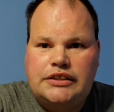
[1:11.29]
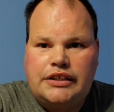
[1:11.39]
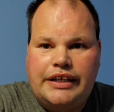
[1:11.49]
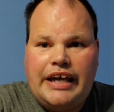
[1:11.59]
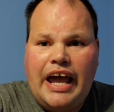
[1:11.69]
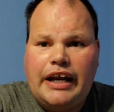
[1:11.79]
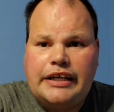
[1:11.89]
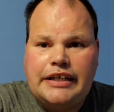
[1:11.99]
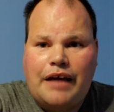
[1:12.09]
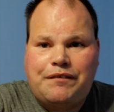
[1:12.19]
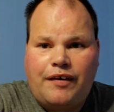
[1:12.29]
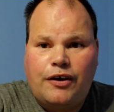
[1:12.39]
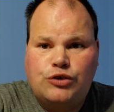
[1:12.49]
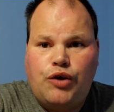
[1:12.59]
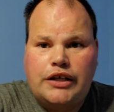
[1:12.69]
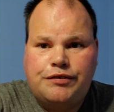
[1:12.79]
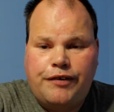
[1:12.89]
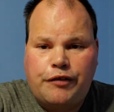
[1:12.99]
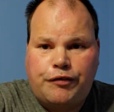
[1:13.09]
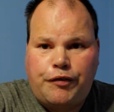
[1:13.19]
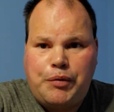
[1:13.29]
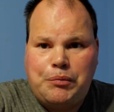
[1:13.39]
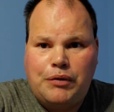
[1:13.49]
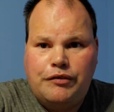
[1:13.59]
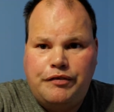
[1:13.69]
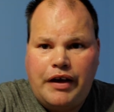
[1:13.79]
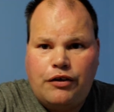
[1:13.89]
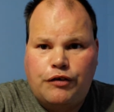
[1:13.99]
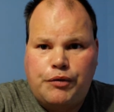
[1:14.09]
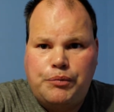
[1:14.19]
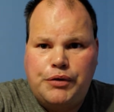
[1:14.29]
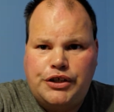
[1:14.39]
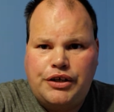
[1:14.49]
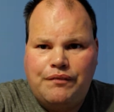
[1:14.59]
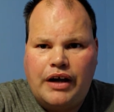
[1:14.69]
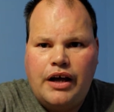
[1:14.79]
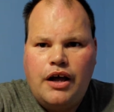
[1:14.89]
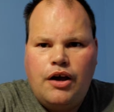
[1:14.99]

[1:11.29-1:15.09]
they can't escape for earthquakes forever for people living in Vancouver, British Columbia.